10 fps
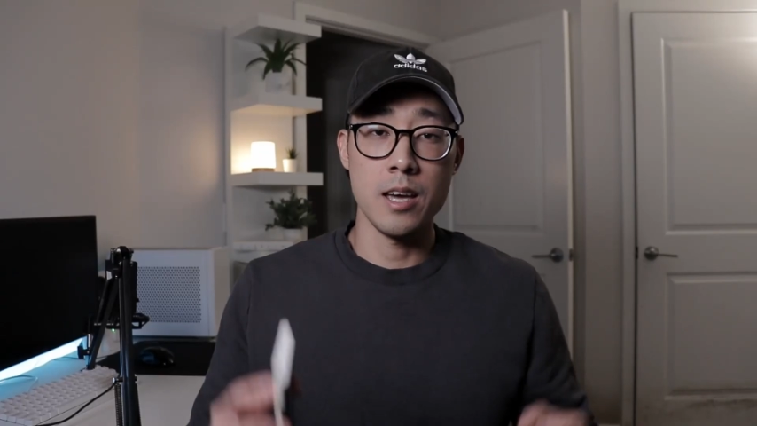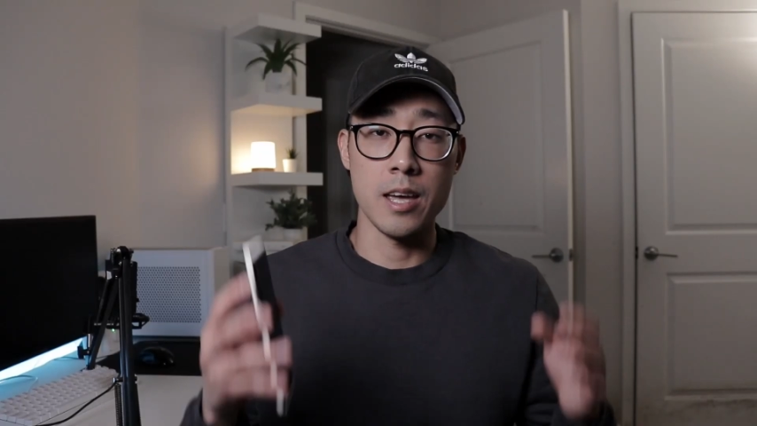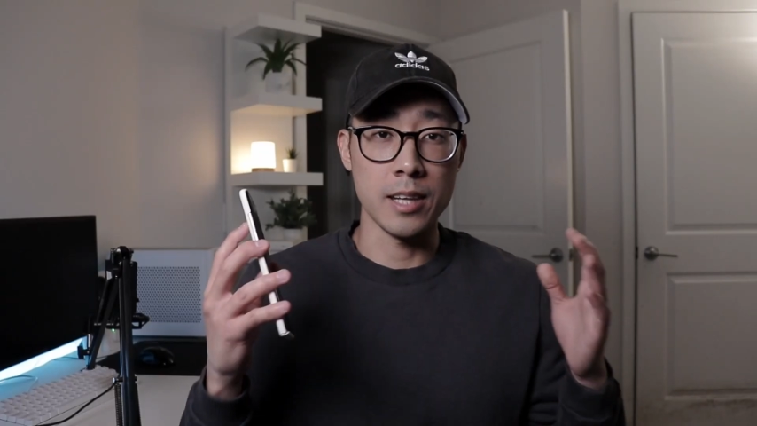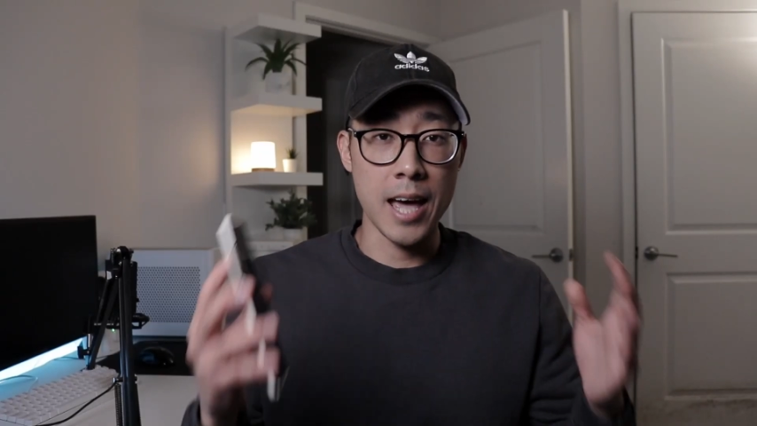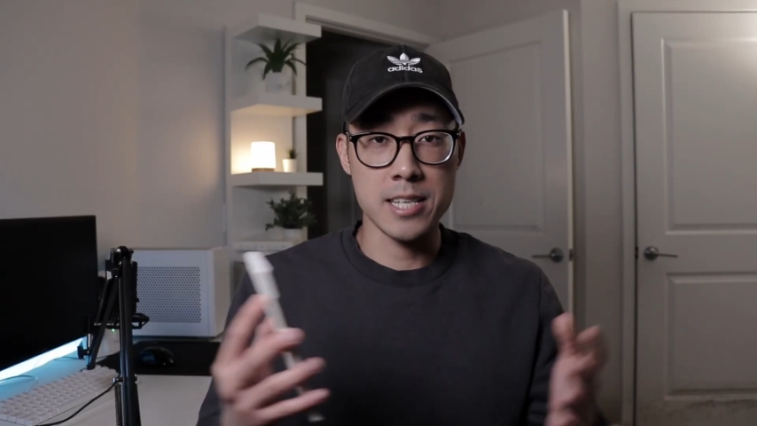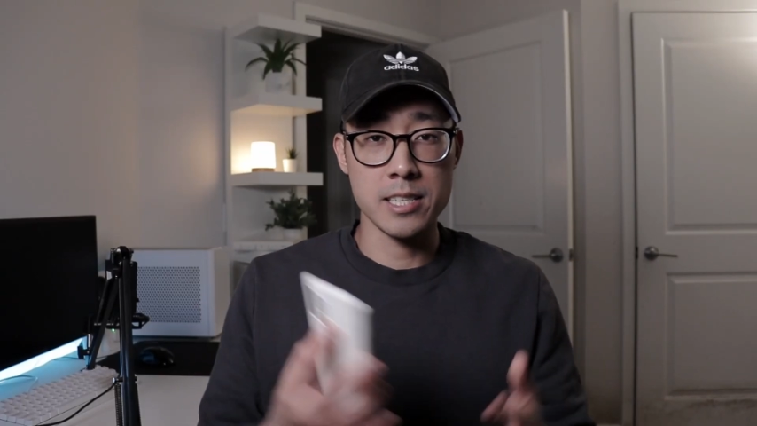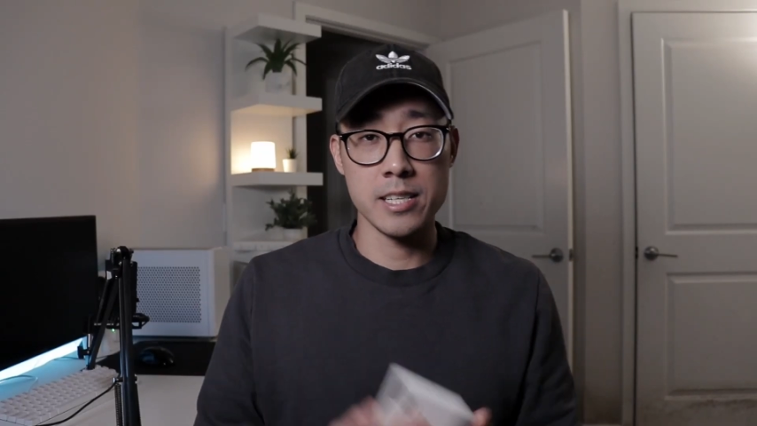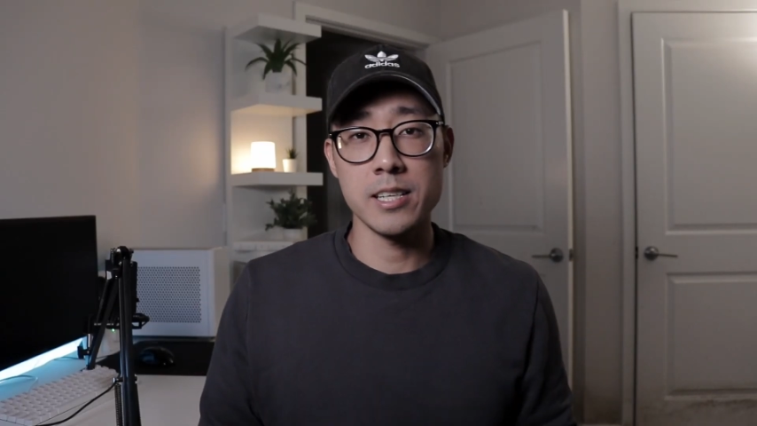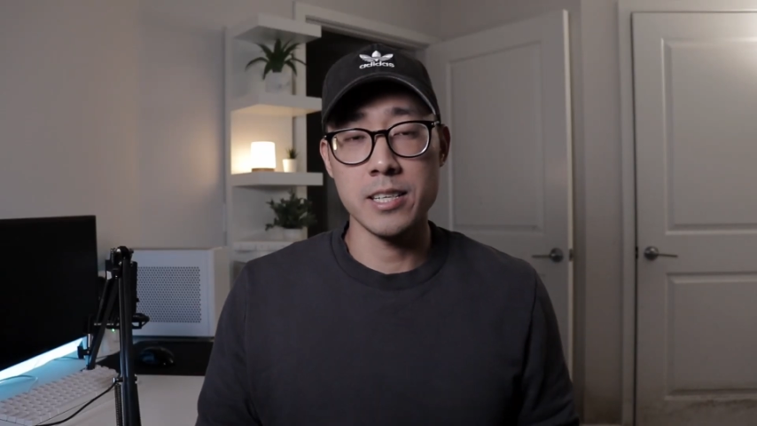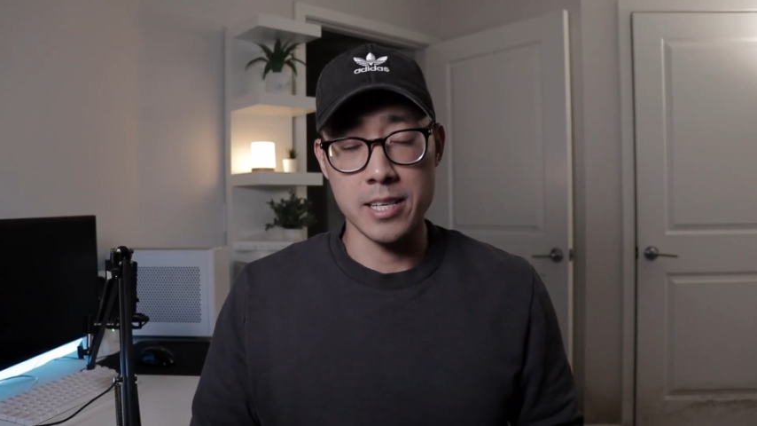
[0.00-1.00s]
And
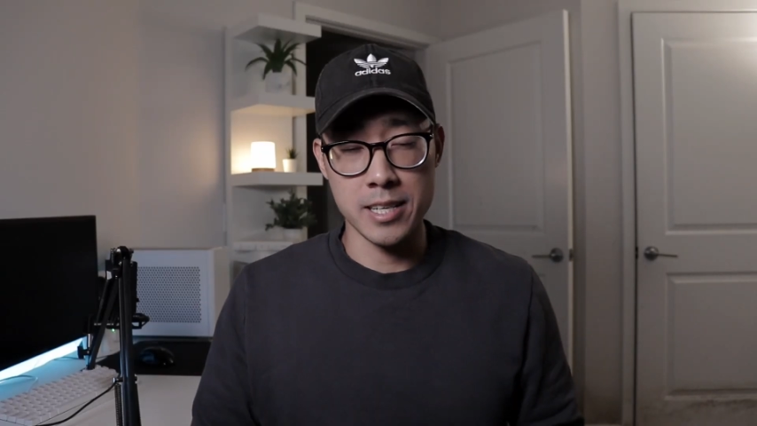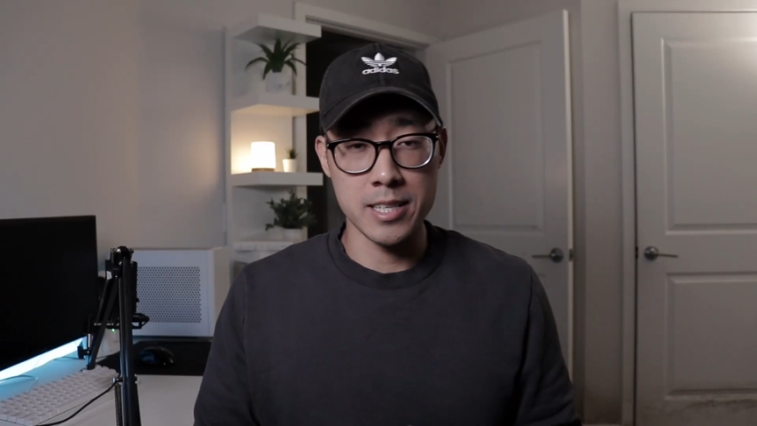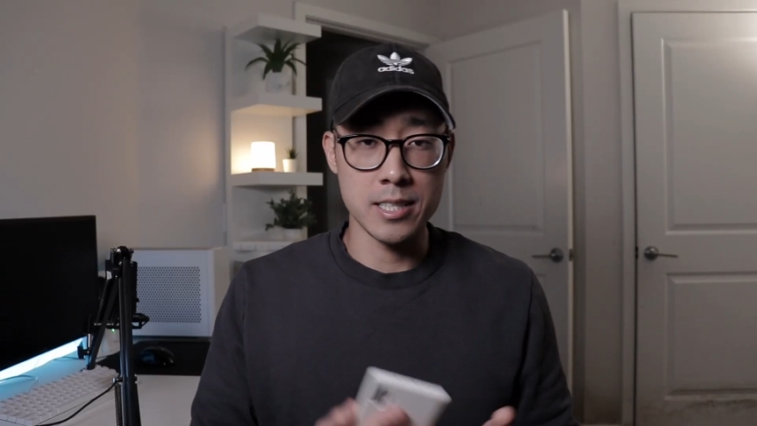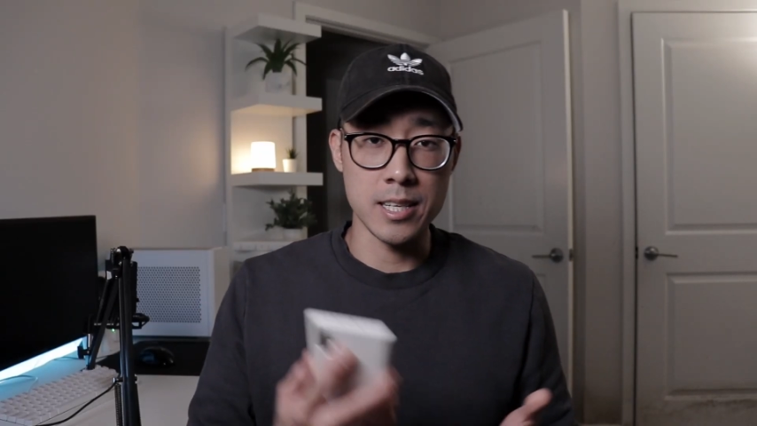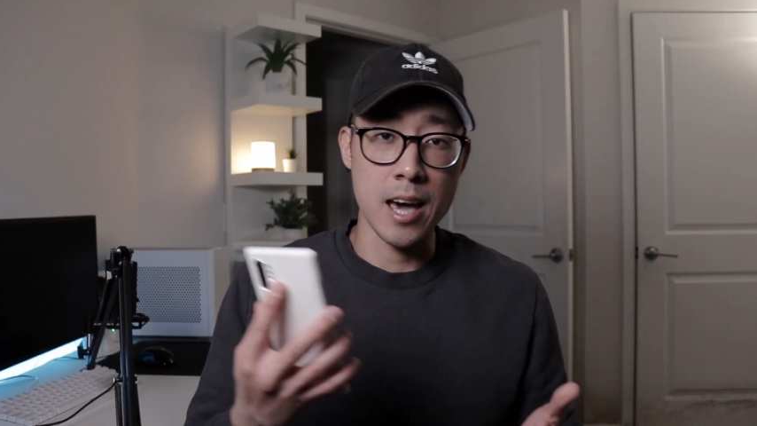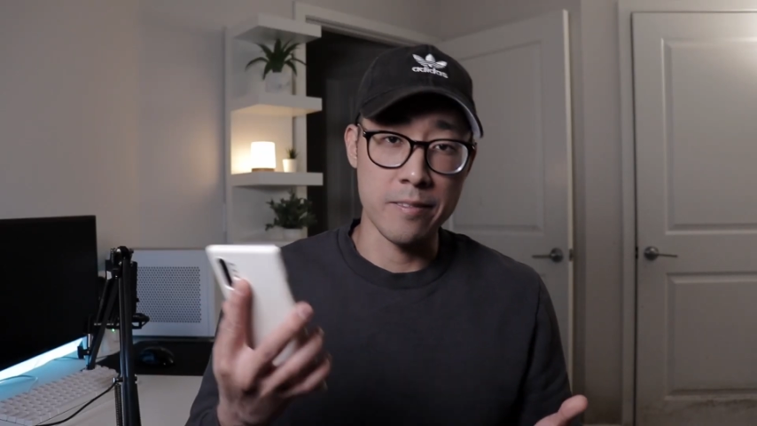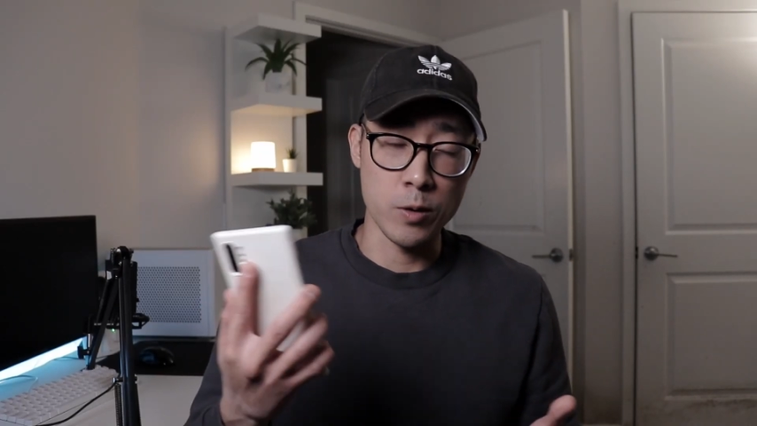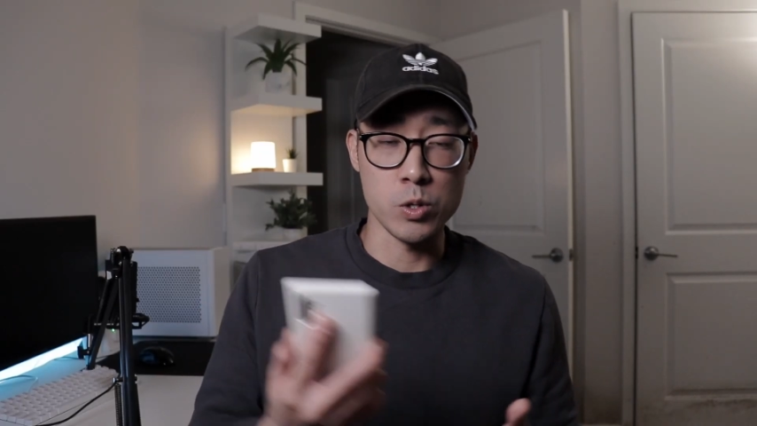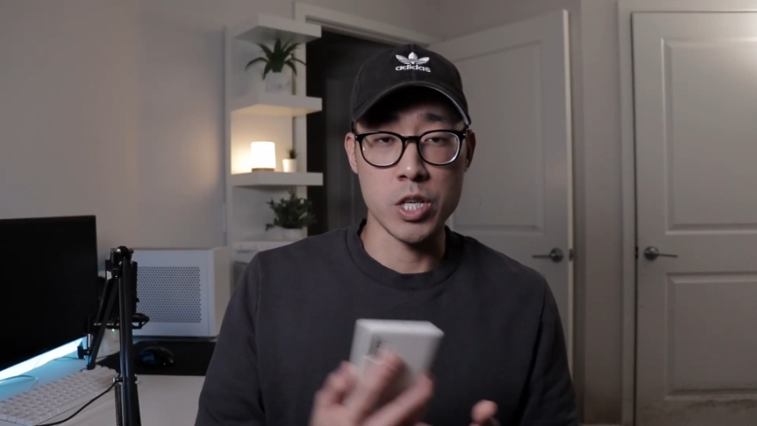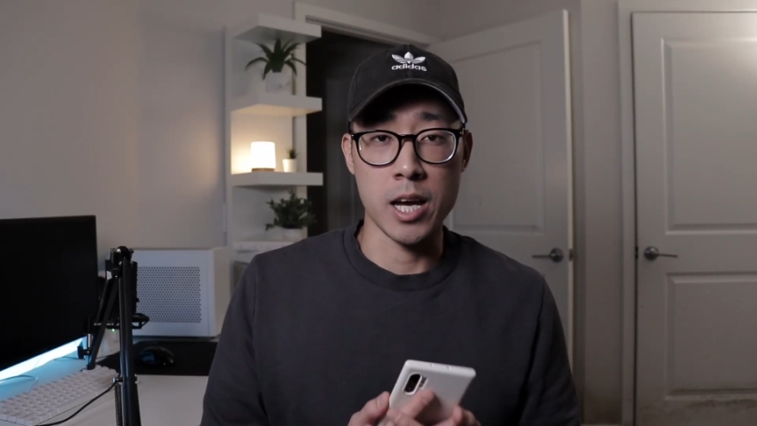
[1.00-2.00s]
lastly is the
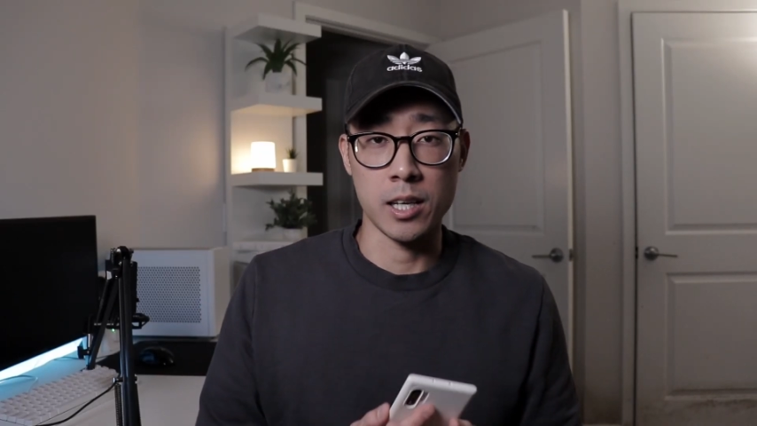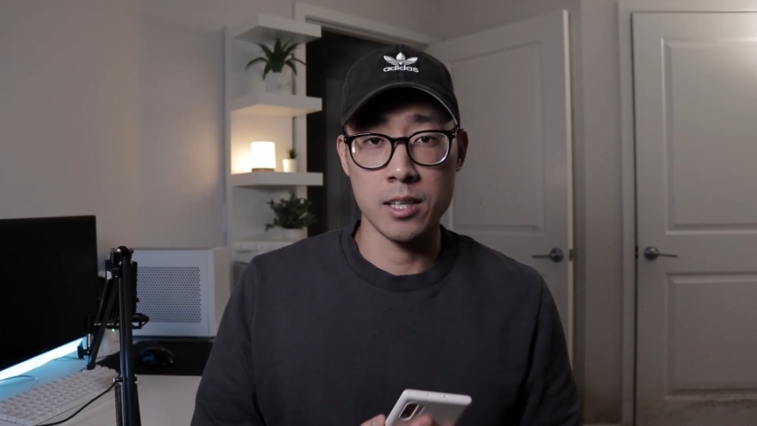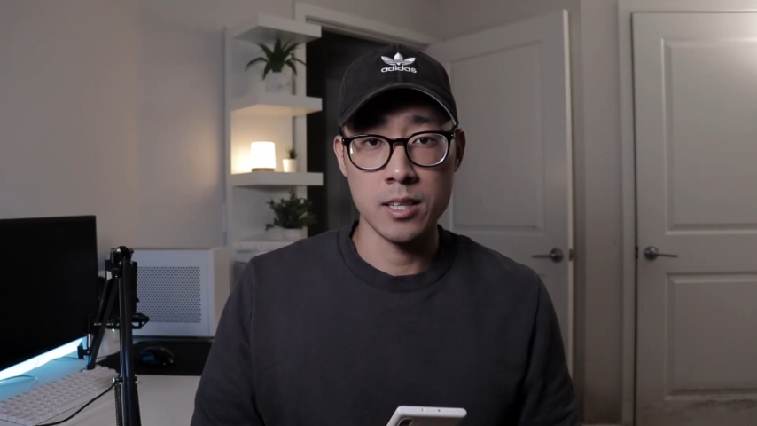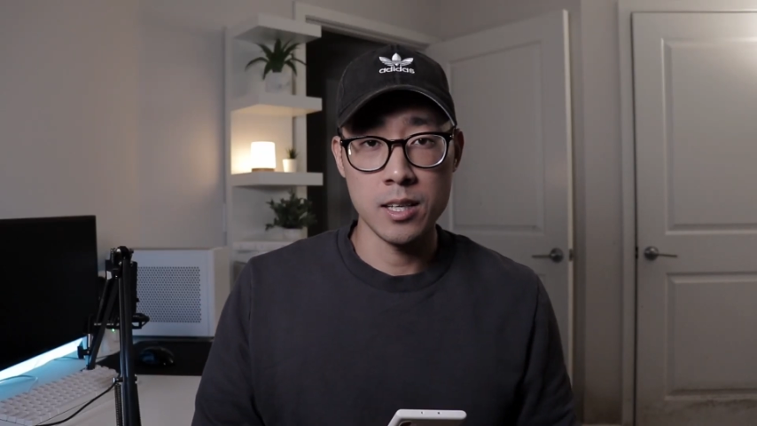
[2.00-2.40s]
headphone jack.